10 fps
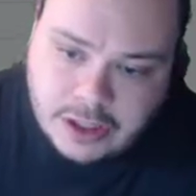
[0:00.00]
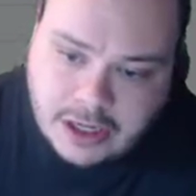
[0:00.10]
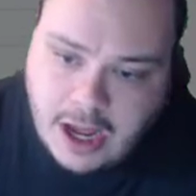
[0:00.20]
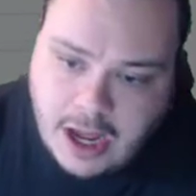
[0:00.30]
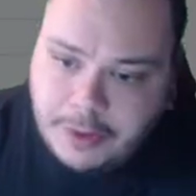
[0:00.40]

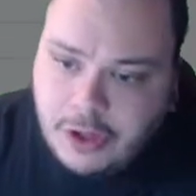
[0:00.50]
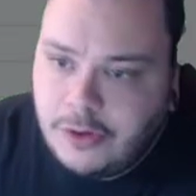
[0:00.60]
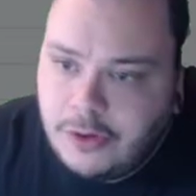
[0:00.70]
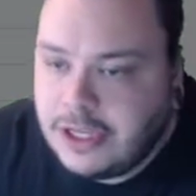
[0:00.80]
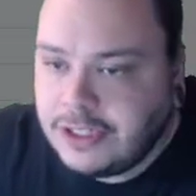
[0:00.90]
We click
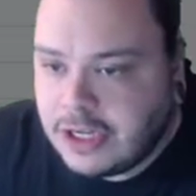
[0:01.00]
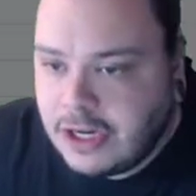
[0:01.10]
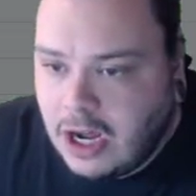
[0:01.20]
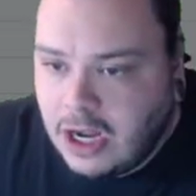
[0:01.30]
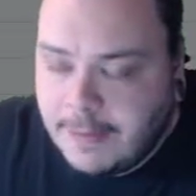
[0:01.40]
upload.
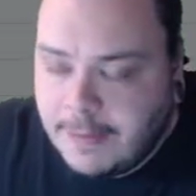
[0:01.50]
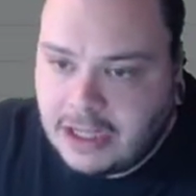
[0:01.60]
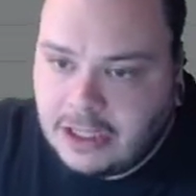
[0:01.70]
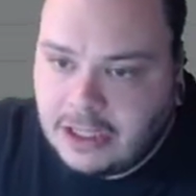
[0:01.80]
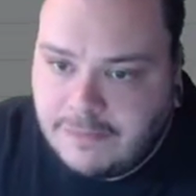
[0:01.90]
It's going to
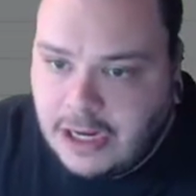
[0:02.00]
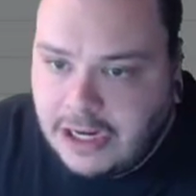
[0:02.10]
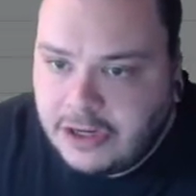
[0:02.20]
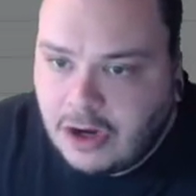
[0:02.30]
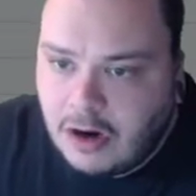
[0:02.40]
automatically
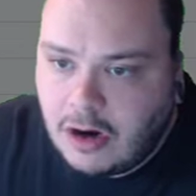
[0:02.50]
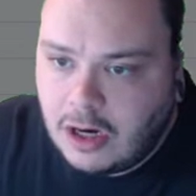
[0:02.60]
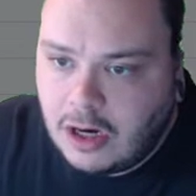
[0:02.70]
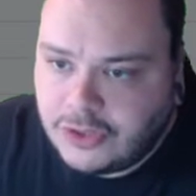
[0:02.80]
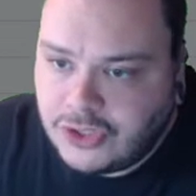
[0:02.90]
find
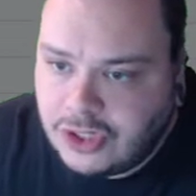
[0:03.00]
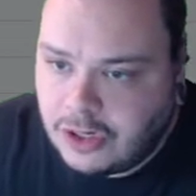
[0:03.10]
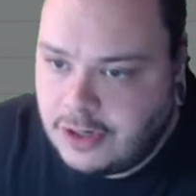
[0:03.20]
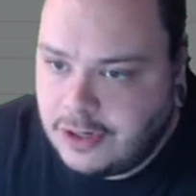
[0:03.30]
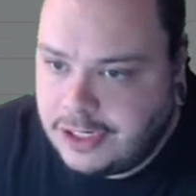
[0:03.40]
our
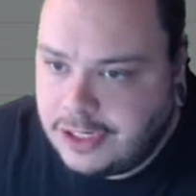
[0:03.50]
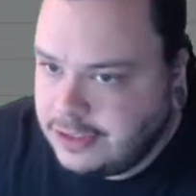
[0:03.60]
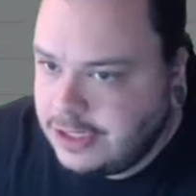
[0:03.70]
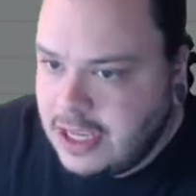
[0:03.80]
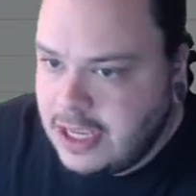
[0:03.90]

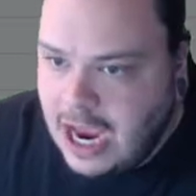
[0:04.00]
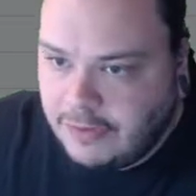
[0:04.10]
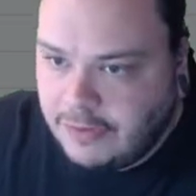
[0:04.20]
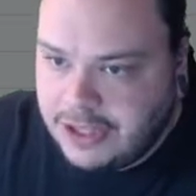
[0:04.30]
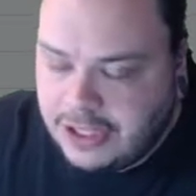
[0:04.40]
start and
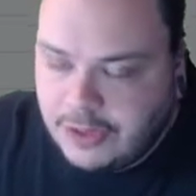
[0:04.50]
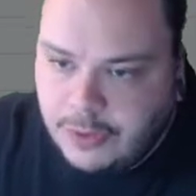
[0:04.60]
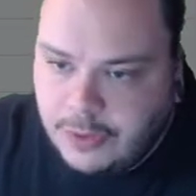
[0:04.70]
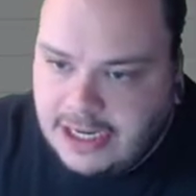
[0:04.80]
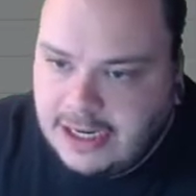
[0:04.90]

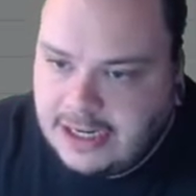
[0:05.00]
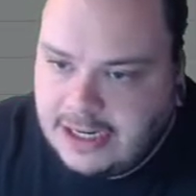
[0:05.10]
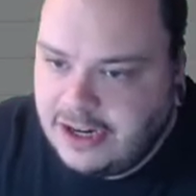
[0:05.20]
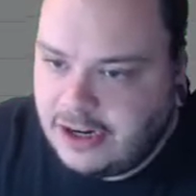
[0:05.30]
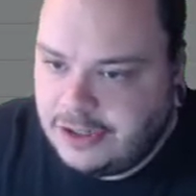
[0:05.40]
everything that we
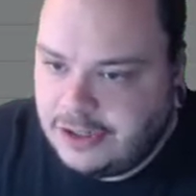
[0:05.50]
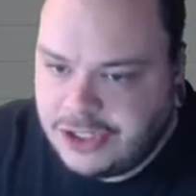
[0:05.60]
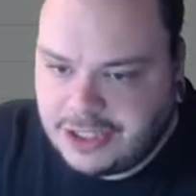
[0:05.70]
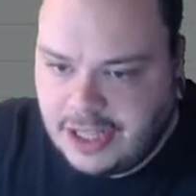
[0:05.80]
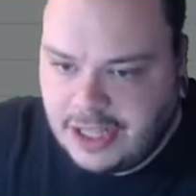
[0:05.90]
needed
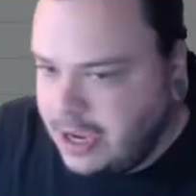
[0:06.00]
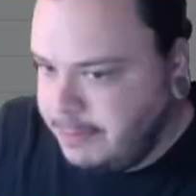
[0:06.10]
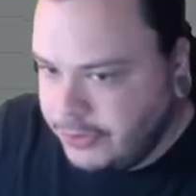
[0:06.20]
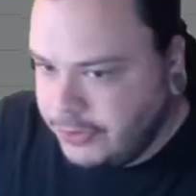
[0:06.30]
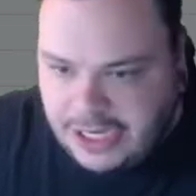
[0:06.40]
here, just
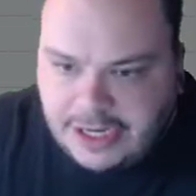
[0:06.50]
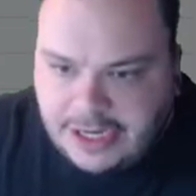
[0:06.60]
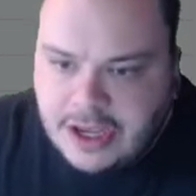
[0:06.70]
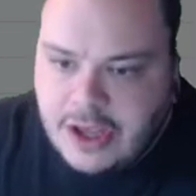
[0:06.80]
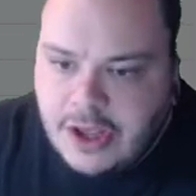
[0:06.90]
like I
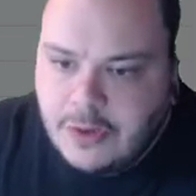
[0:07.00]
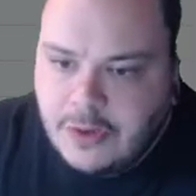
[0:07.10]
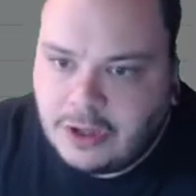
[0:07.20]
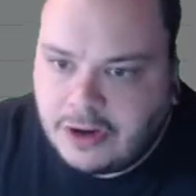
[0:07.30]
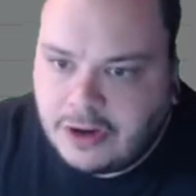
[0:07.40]
put in.
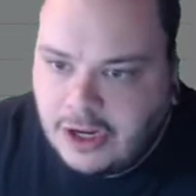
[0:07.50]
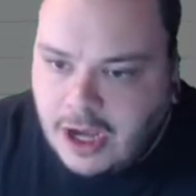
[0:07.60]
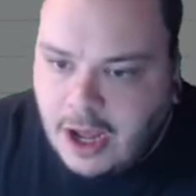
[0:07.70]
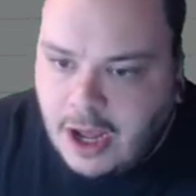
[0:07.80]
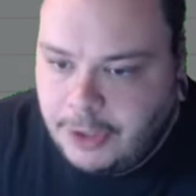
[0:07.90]

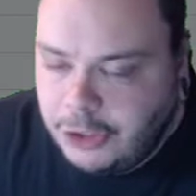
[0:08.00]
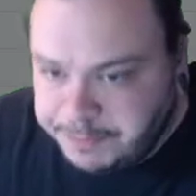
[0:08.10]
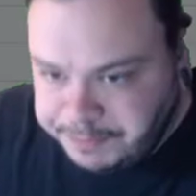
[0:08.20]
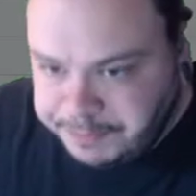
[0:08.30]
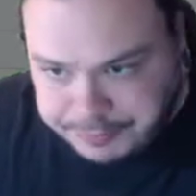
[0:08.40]
Click on
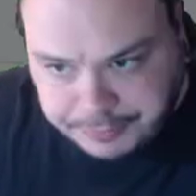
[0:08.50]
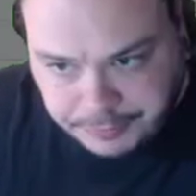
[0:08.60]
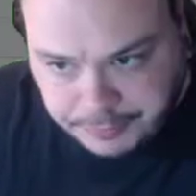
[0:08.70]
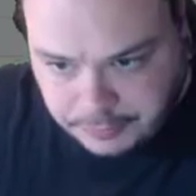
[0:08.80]
upload.